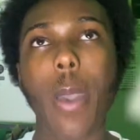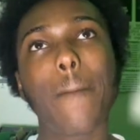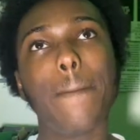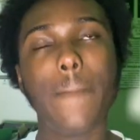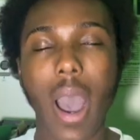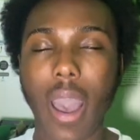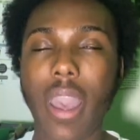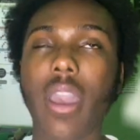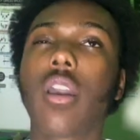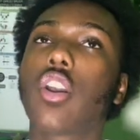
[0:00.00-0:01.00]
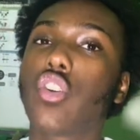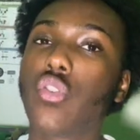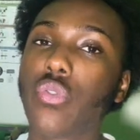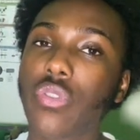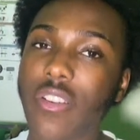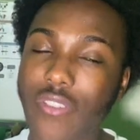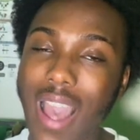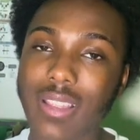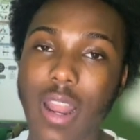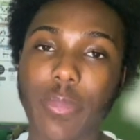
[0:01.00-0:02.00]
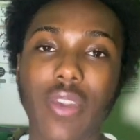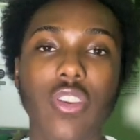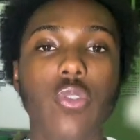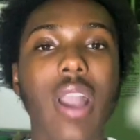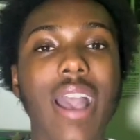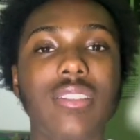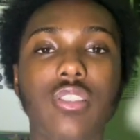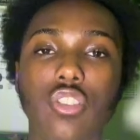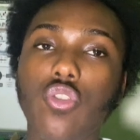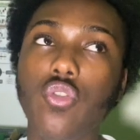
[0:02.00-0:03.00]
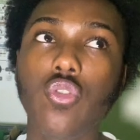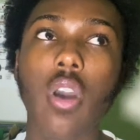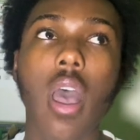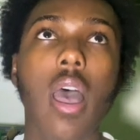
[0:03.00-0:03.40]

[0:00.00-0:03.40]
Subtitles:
But the fact that I'm giving you guys two